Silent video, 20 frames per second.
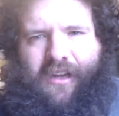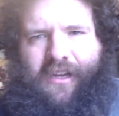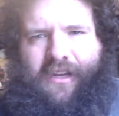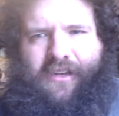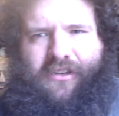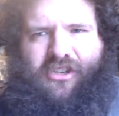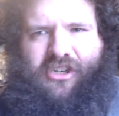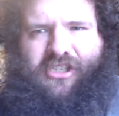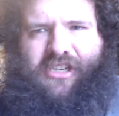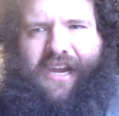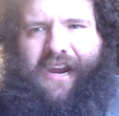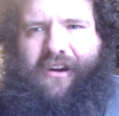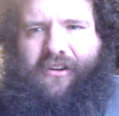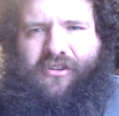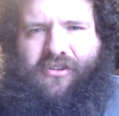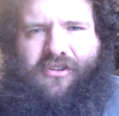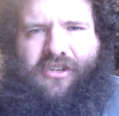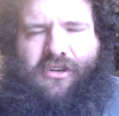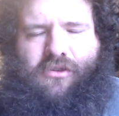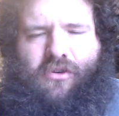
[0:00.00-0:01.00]
just
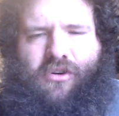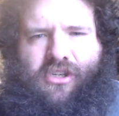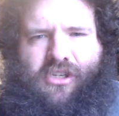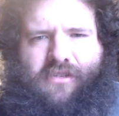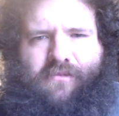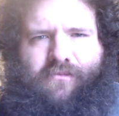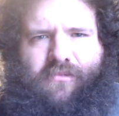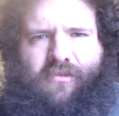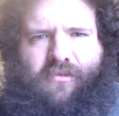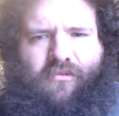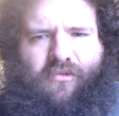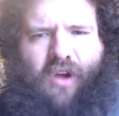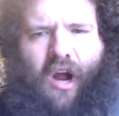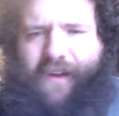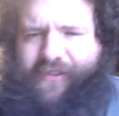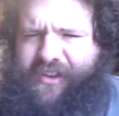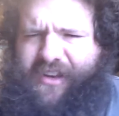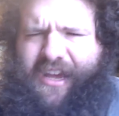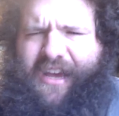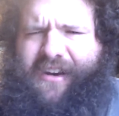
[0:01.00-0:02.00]
characters who are just
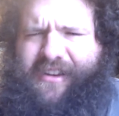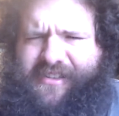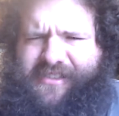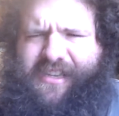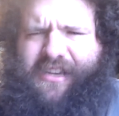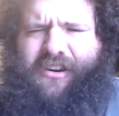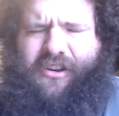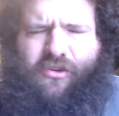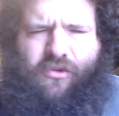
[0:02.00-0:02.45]
often innocent,